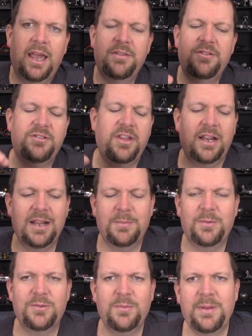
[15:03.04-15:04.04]
and the stand-up
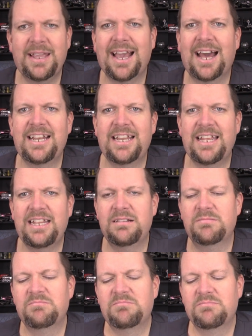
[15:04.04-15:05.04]
ones would be kind of neat,
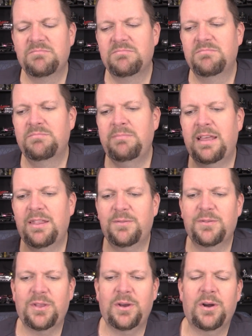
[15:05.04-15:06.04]
mainly
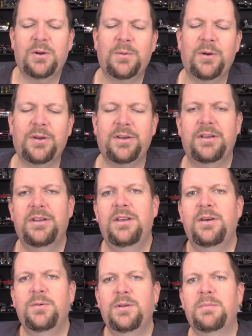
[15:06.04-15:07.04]
for the artwork.
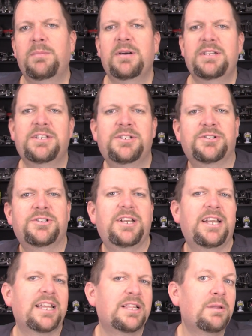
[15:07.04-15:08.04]
Wouldn't be much
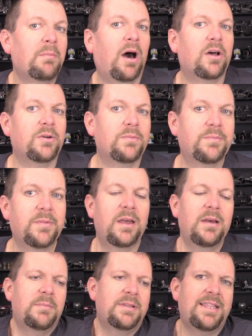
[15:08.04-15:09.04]
interesting in the model.
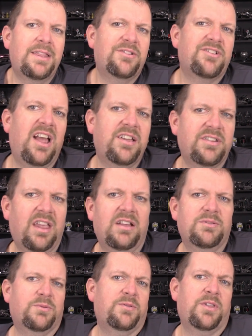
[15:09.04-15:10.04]
But then the trash
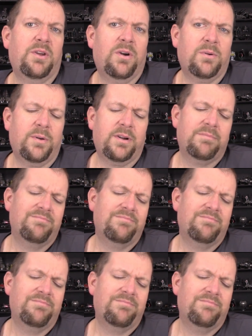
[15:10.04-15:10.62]
cans were for the artwork.